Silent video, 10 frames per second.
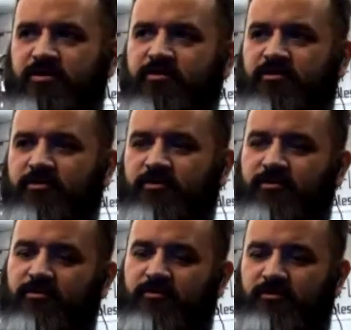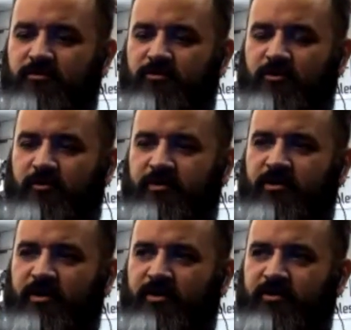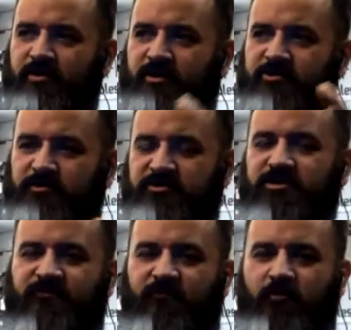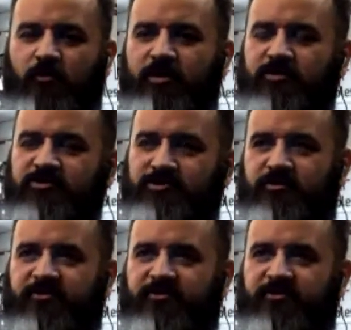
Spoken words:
You know what I mean? And then so it's like 4 wheels. 2 of them are your show bike.